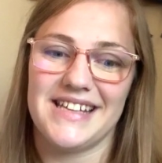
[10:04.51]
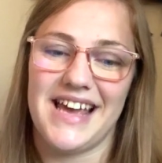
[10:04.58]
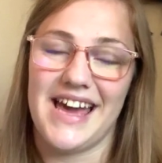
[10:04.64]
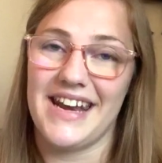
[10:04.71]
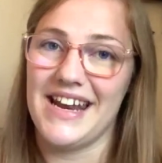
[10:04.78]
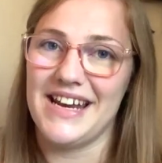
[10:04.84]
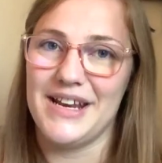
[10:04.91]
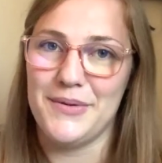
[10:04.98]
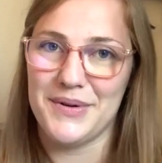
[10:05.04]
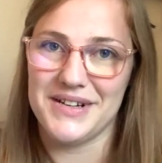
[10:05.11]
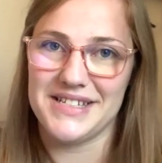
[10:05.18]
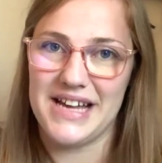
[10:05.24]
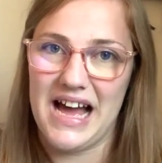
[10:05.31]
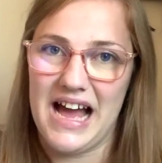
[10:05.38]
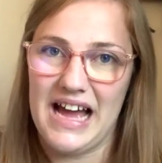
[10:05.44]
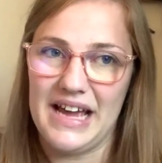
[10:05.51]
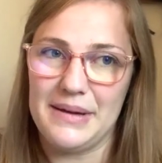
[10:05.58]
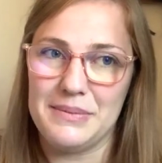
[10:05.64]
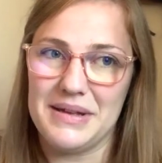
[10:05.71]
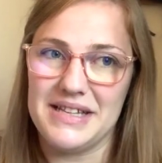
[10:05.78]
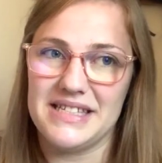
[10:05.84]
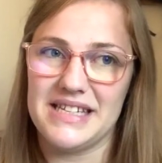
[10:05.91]
at any one time.
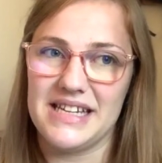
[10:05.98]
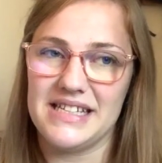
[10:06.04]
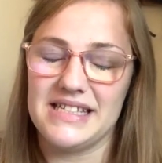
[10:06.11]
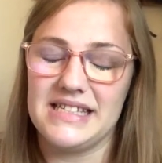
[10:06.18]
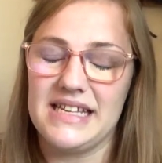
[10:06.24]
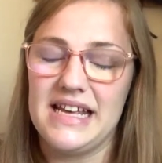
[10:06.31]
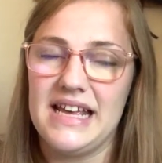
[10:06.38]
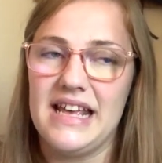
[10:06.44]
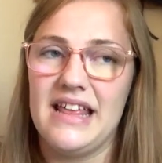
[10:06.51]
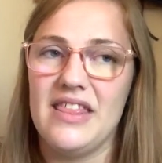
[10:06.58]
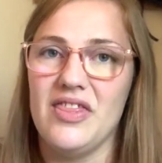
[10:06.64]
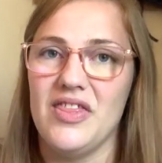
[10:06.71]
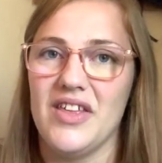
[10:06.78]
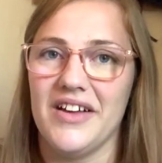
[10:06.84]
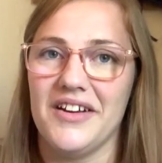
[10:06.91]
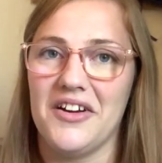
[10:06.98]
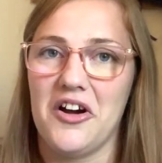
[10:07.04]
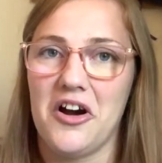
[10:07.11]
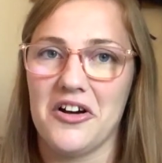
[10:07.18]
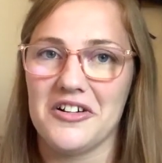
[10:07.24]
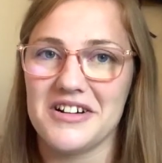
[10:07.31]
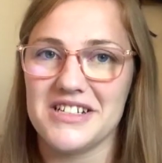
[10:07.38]
And since the
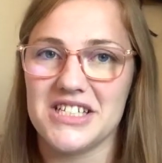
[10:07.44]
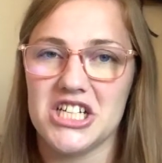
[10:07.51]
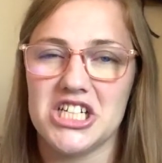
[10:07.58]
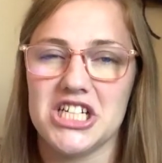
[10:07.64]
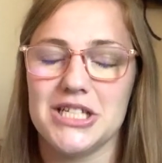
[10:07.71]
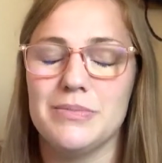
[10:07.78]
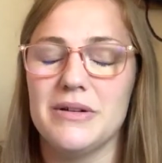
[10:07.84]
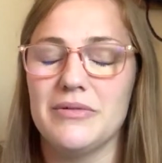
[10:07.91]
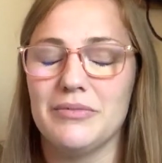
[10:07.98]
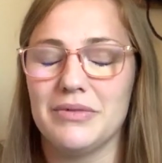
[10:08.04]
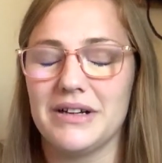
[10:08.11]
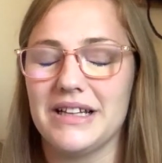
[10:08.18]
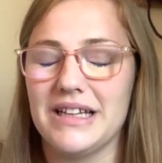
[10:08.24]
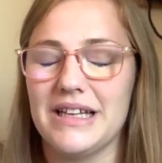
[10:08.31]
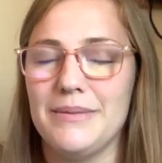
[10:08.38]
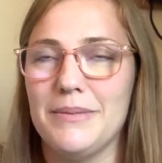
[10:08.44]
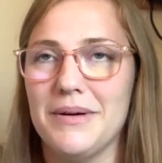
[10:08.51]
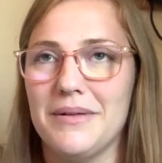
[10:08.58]
garter stitch has been really,